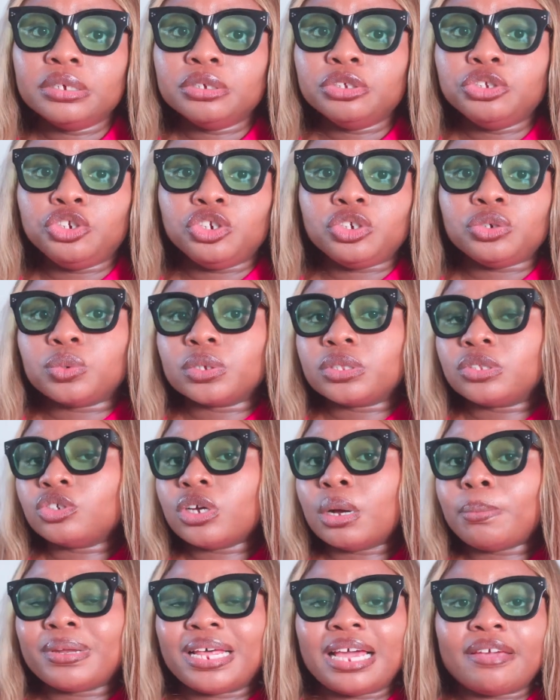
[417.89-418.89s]
Do you want to
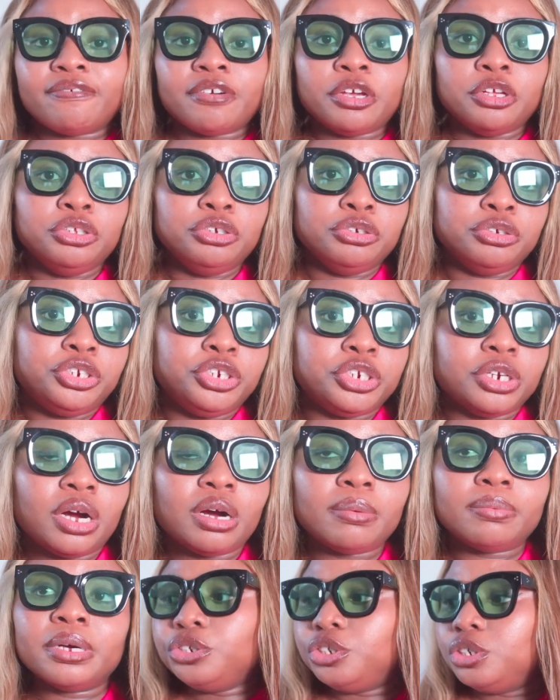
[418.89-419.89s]
apply for a new
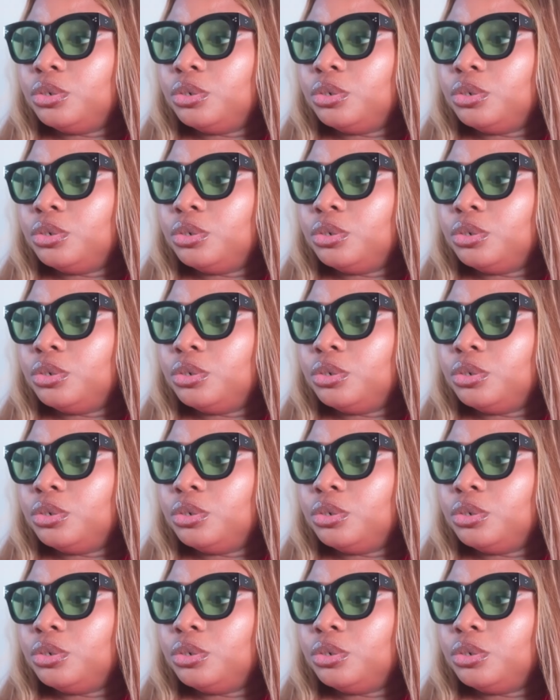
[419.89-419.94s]
job? Do